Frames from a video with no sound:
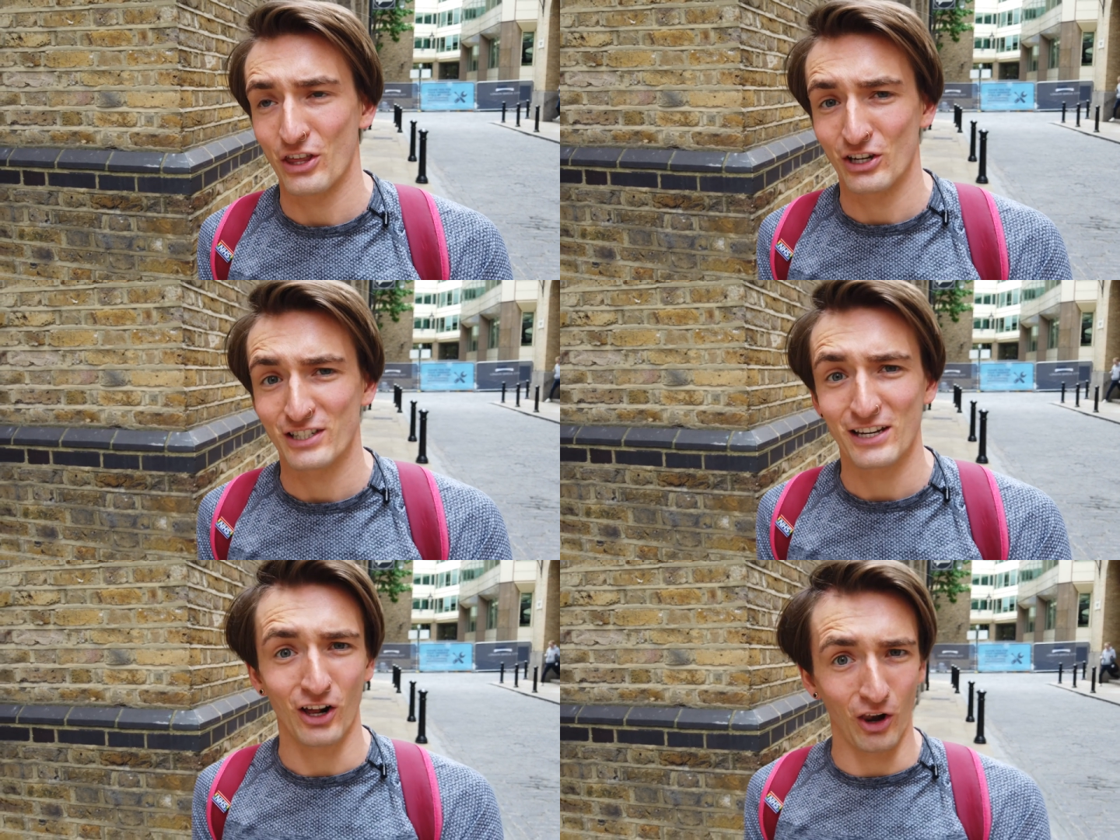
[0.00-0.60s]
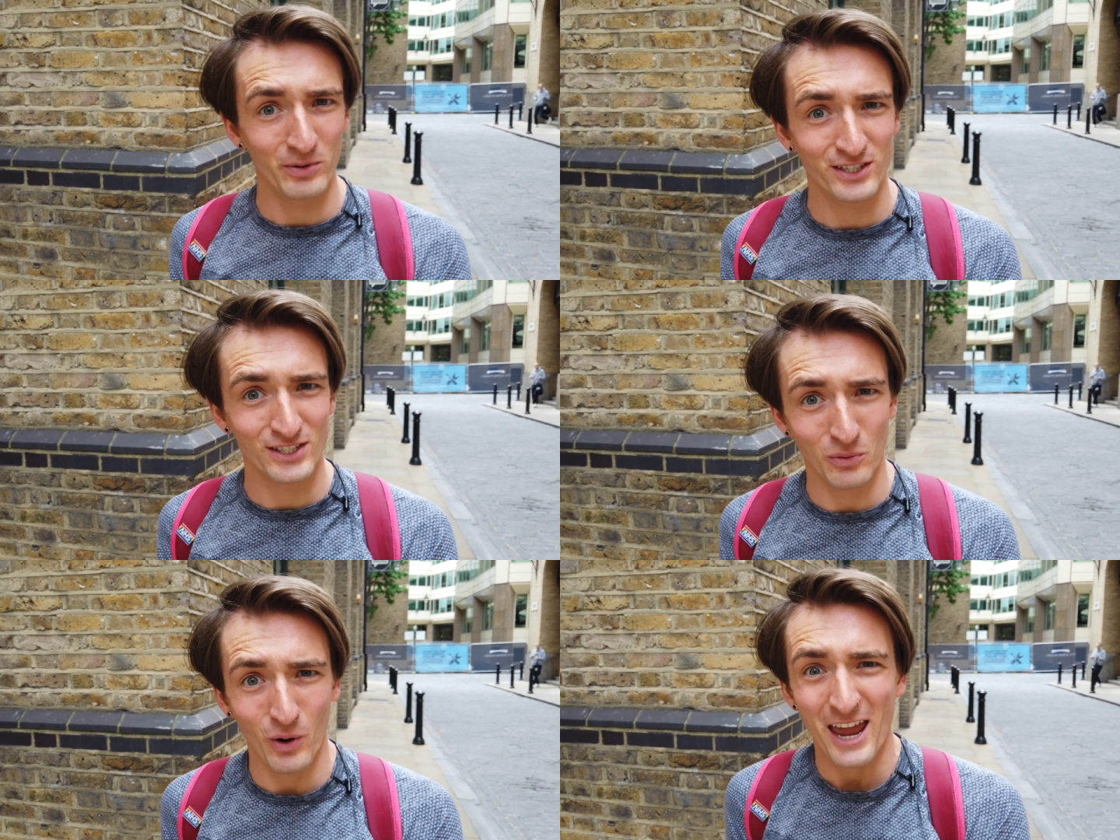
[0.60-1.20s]
30
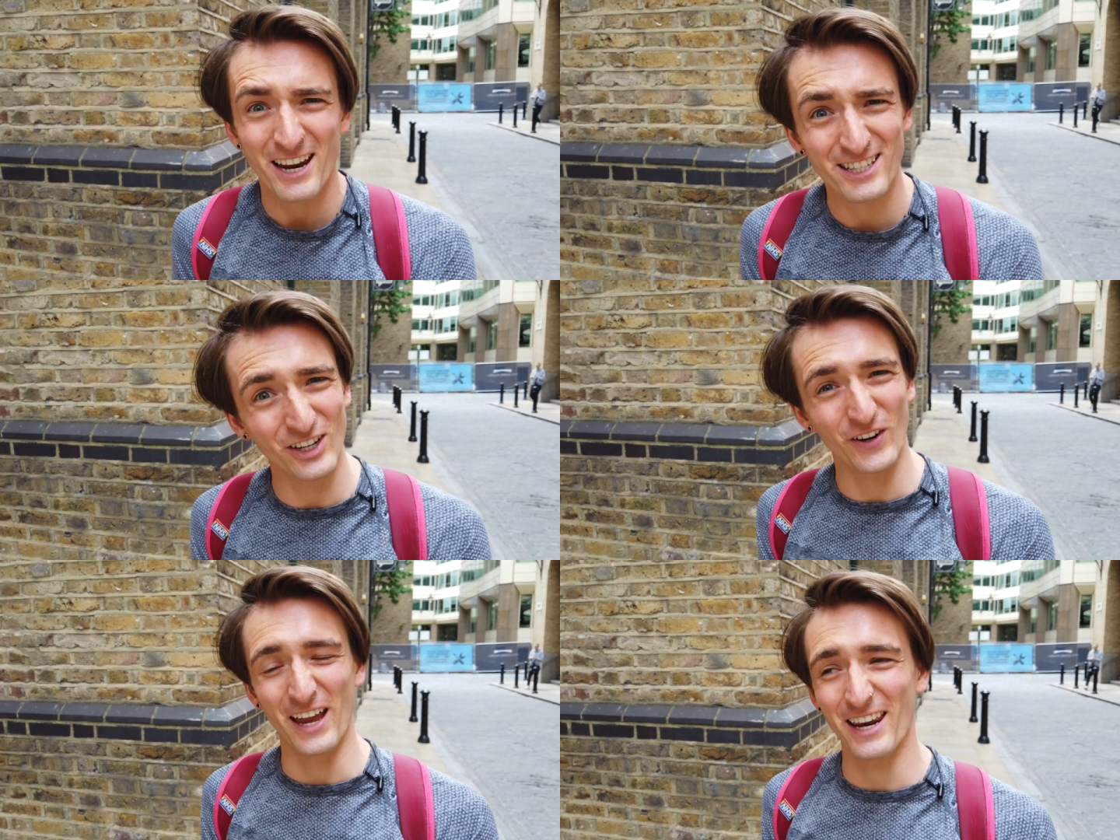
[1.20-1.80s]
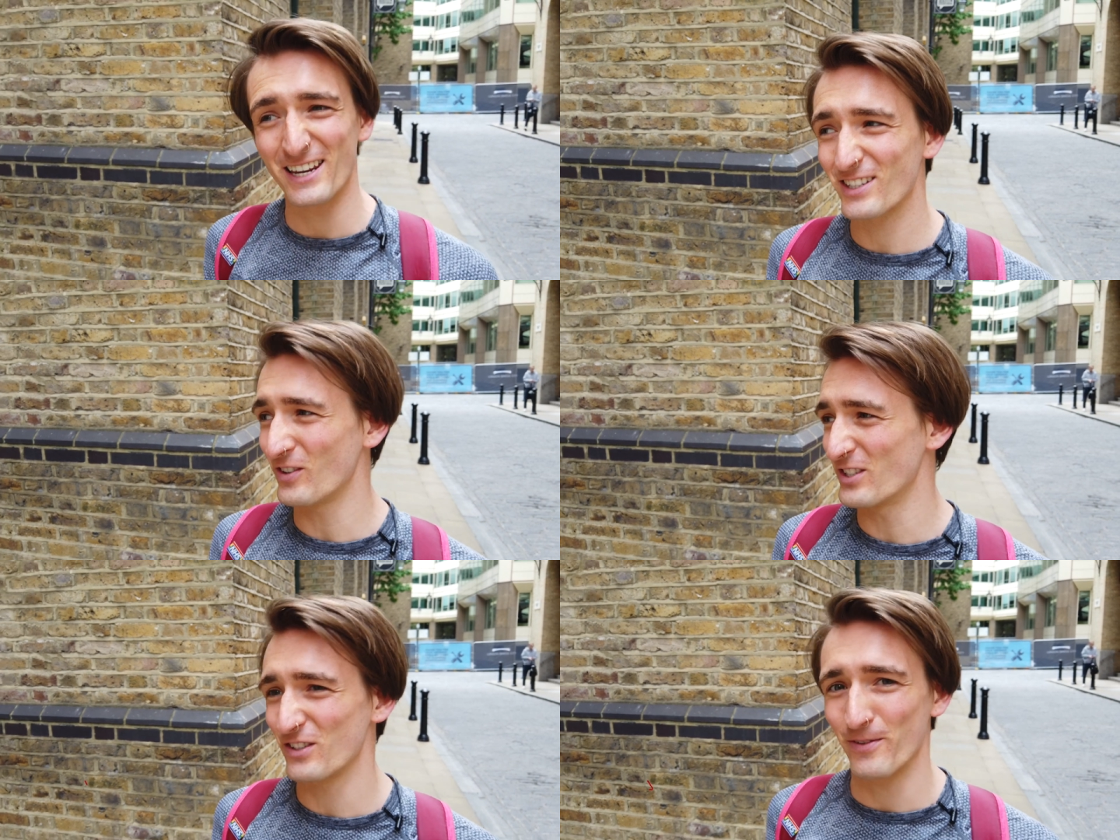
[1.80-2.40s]
kilometers away, so it is
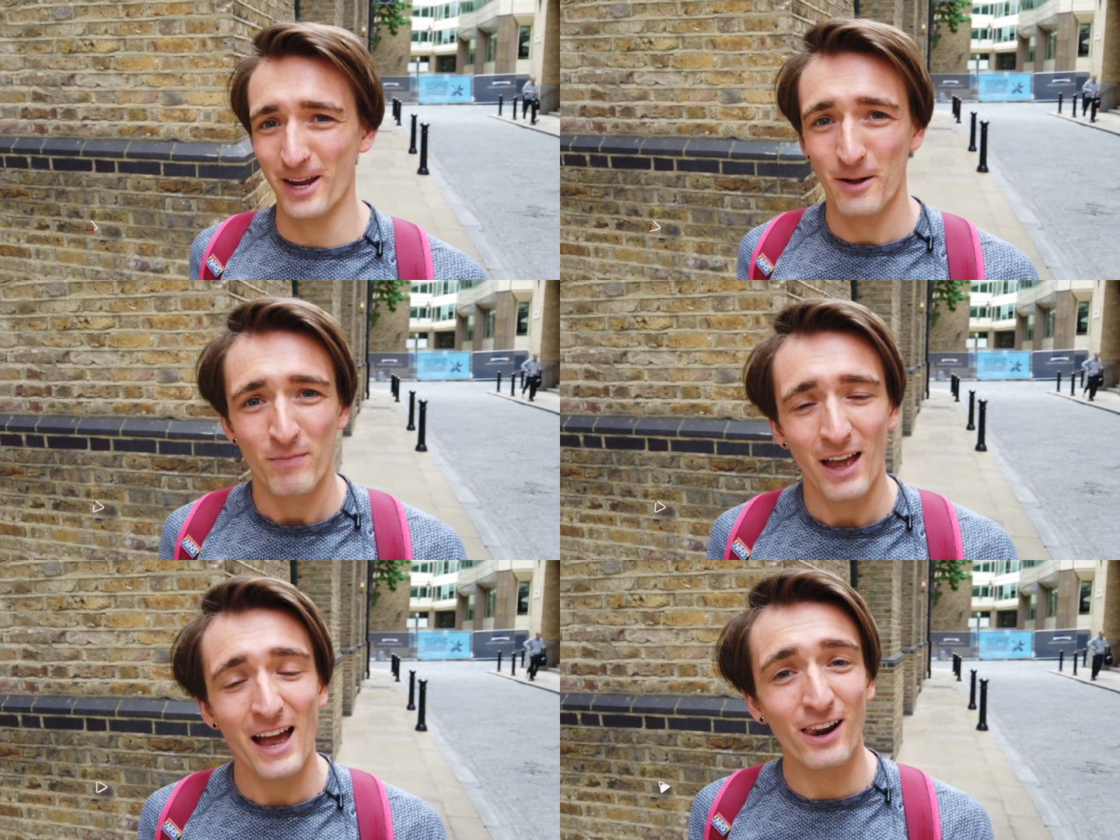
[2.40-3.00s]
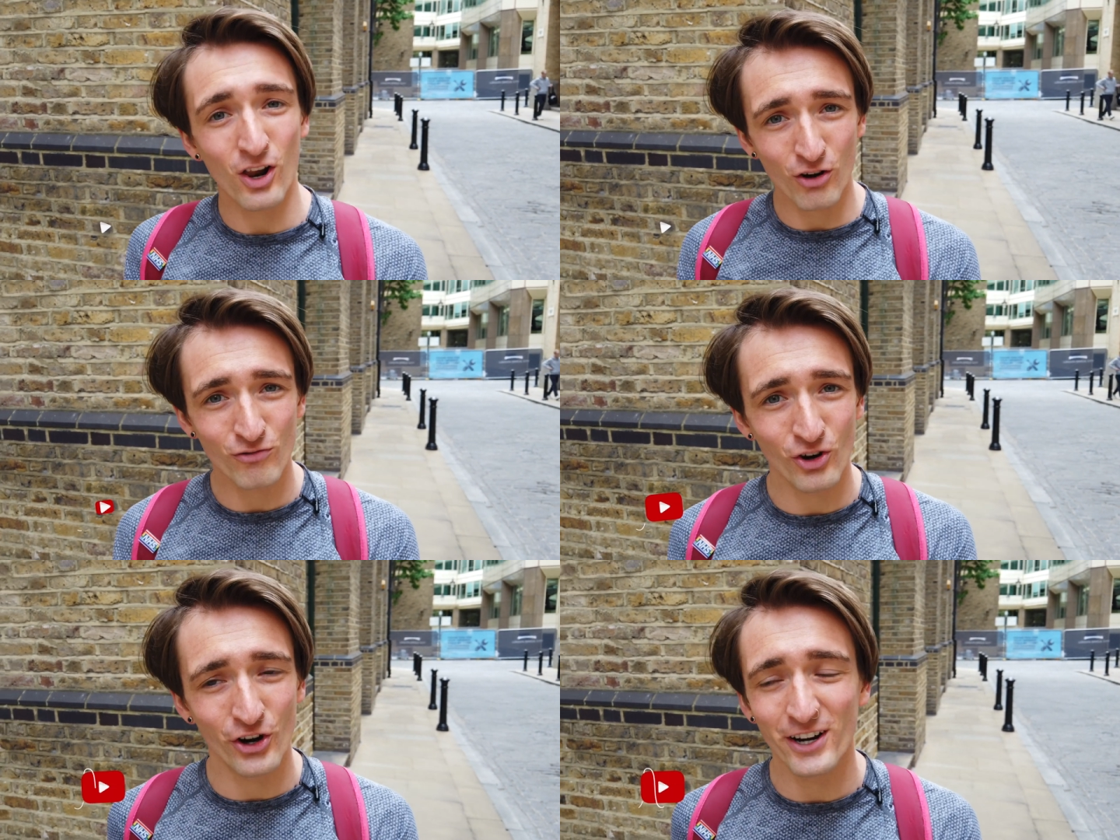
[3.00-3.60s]
going to be a
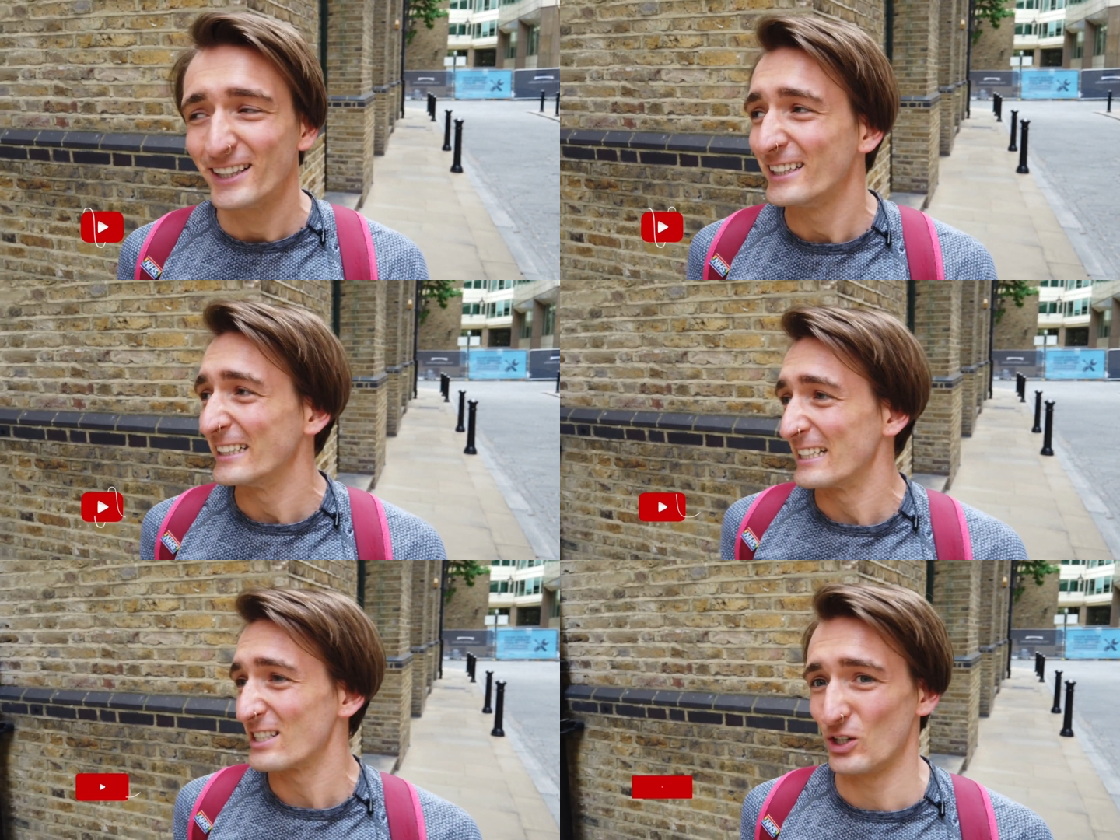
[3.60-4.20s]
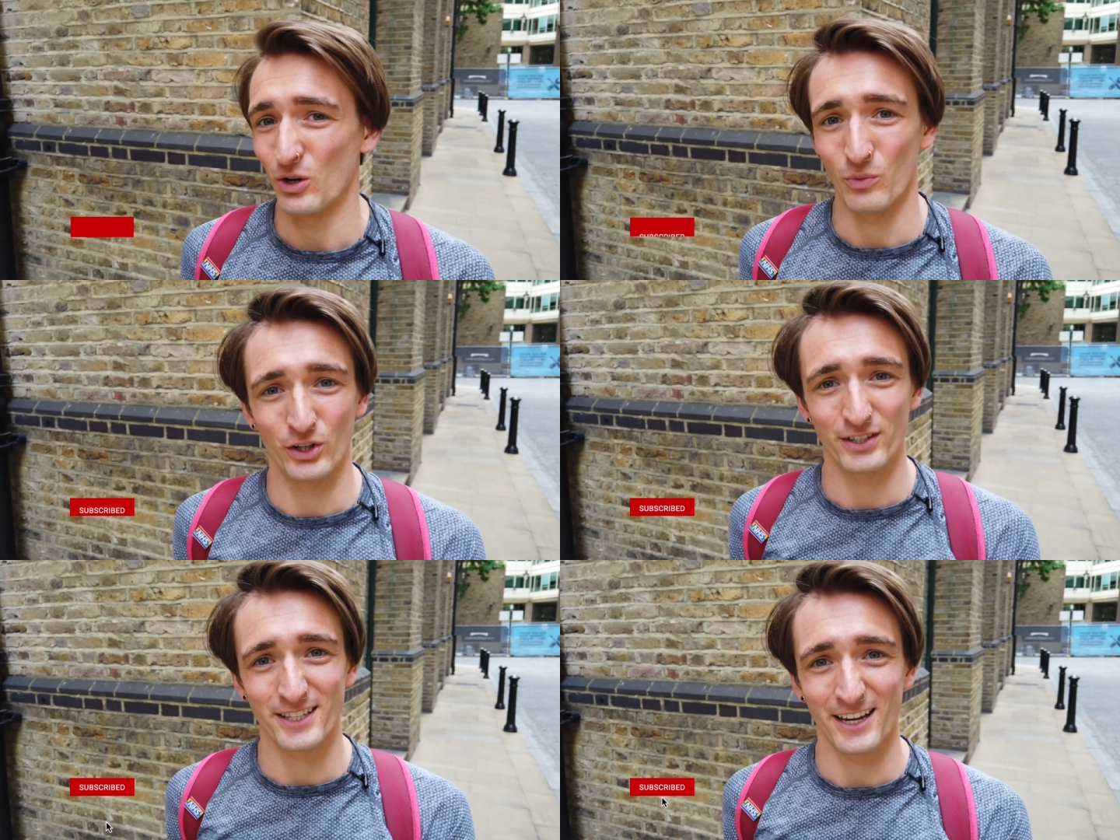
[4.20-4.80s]
long run, so
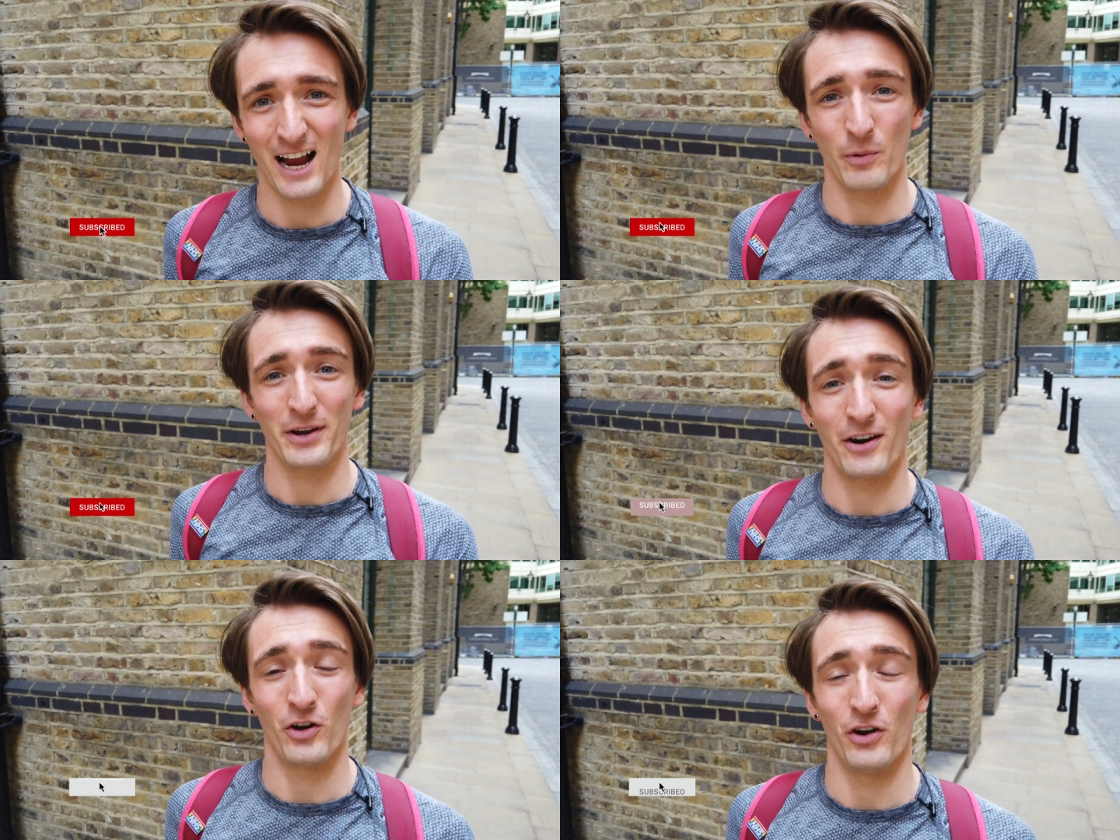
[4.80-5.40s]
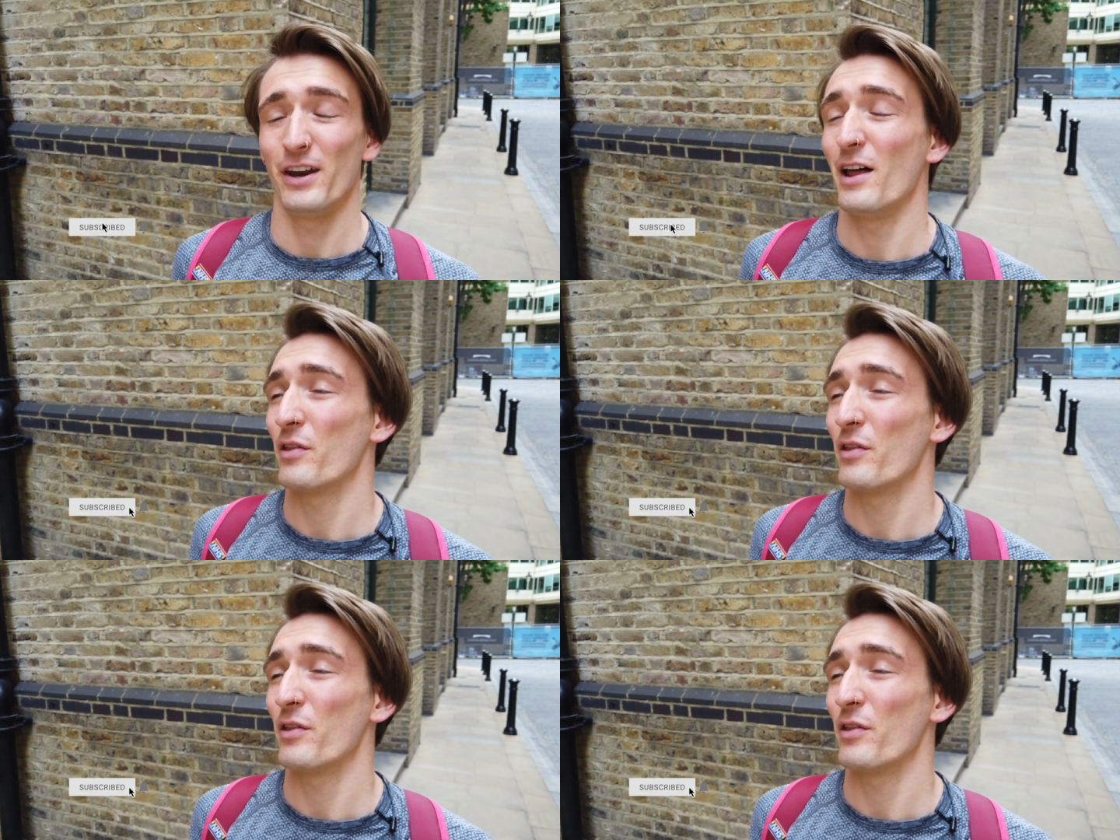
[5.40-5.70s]
we'll see how we get on.